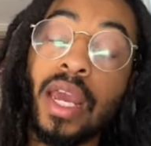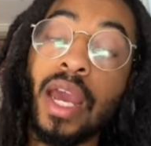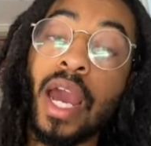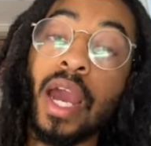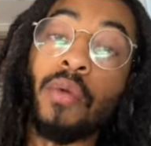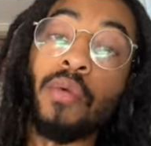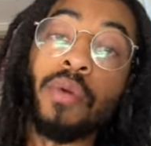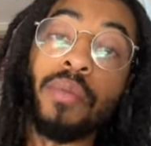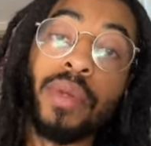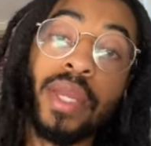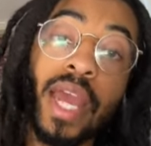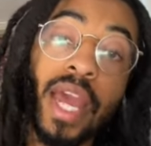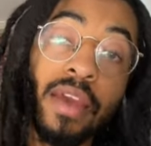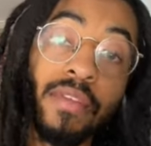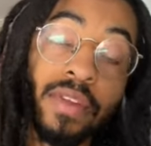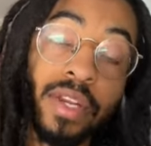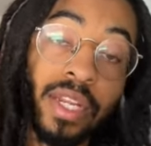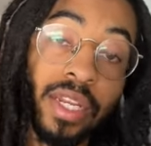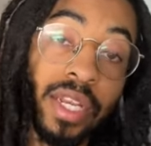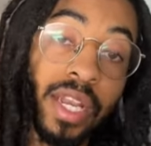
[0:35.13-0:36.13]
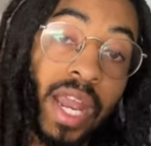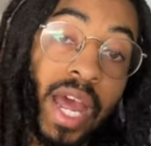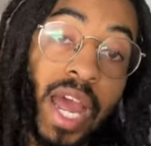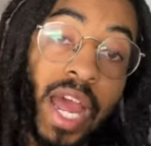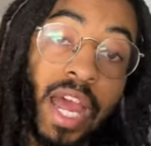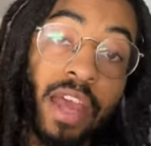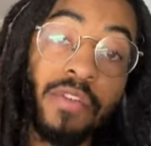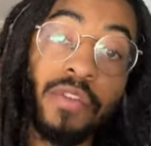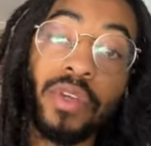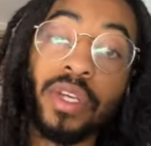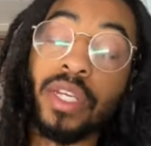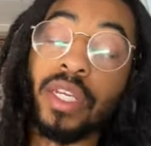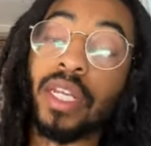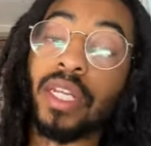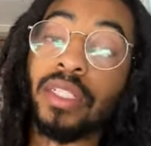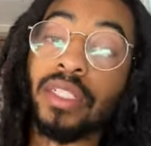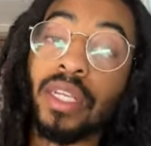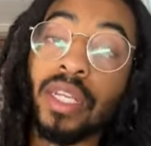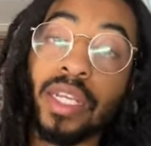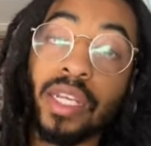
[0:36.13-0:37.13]
i will be having it live you can
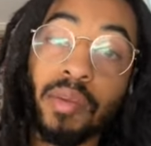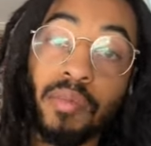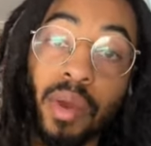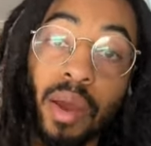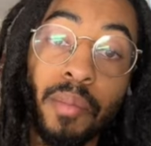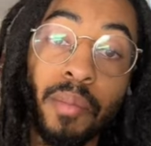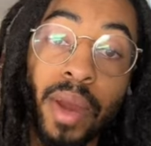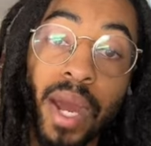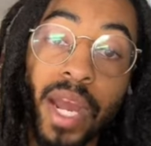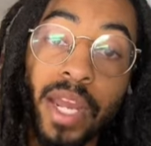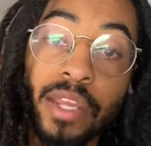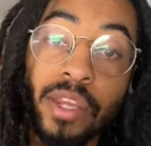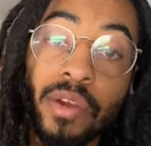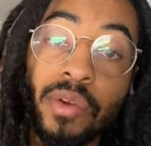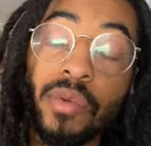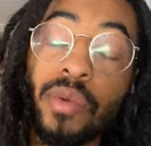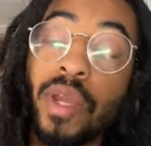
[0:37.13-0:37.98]
click the link in my bio